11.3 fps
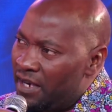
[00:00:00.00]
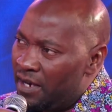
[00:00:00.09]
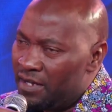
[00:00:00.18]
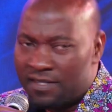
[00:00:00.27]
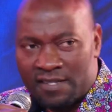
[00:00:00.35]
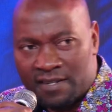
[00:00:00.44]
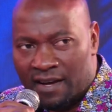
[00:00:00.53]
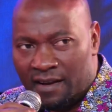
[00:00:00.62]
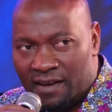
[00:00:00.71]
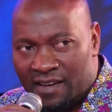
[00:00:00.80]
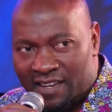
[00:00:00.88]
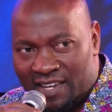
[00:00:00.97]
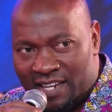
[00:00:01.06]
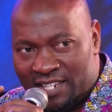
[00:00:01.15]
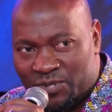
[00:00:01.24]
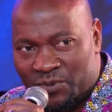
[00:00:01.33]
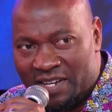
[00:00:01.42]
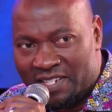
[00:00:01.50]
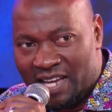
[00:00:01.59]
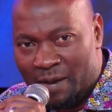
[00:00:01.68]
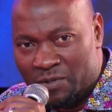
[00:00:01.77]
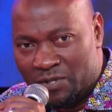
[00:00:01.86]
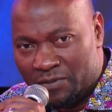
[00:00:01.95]
But it went
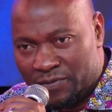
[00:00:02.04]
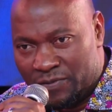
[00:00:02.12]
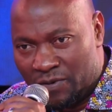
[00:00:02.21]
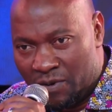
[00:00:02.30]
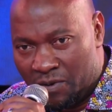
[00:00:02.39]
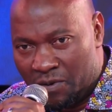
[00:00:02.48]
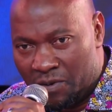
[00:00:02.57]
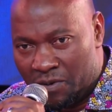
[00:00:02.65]
up to 4.